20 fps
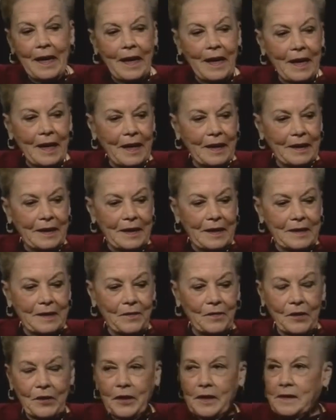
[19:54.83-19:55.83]
and he's a
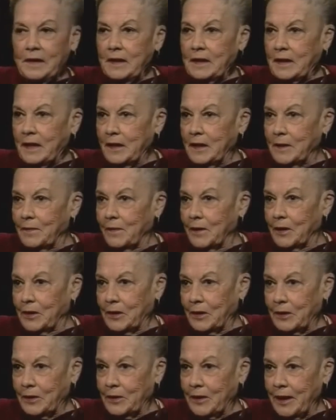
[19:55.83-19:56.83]
very successful
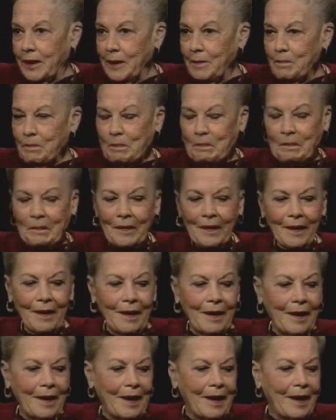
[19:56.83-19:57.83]
attorney.
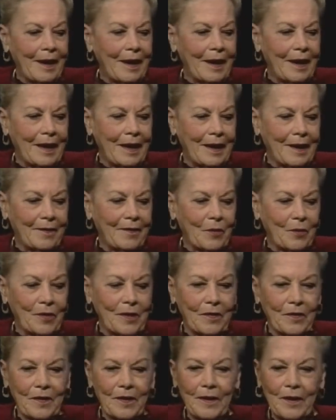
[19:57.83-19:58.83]
Mm-hmm. And the
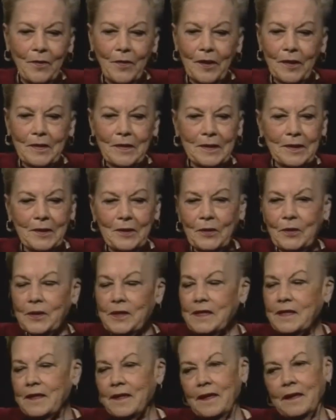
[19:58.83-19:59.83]
one thing he wants to do is
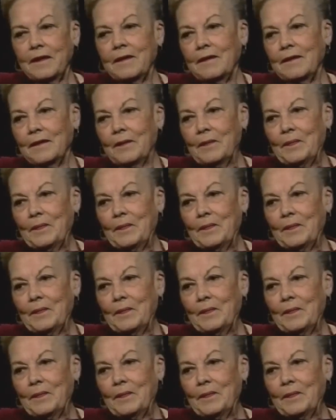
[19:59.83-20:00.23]
sail.